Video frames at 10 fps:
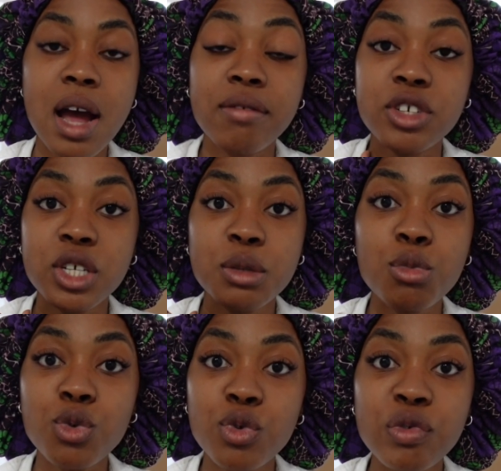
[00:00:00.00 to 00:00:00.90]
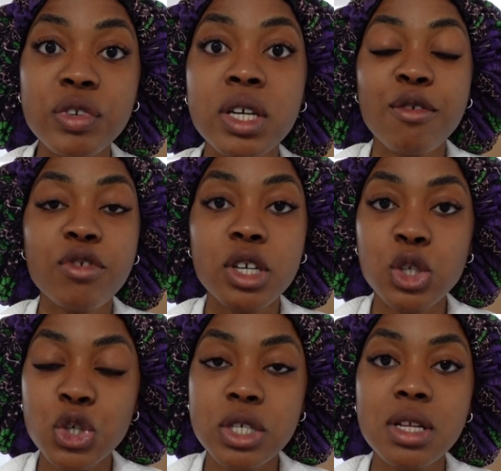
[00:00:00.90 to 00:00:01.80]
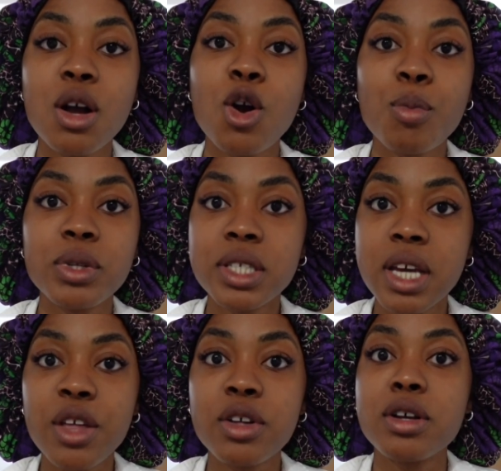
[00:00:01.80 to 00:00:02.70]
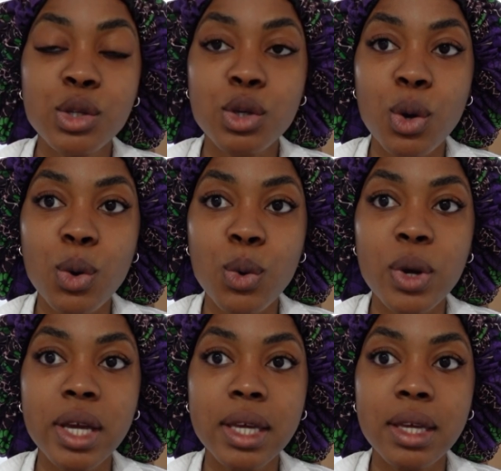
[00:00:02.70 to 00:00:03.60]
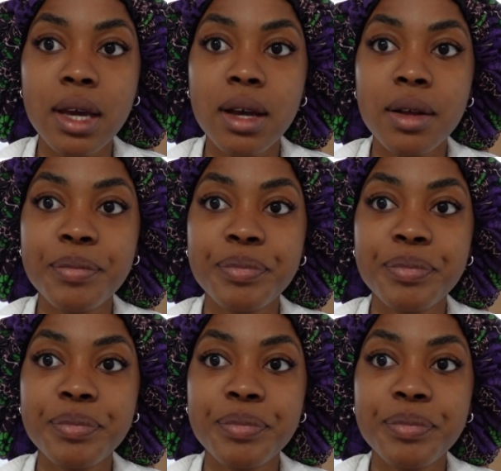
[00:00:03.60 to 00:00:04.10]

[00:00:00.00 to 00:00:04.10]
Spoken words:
I've just moved. My furniture is not all put together. So yeah,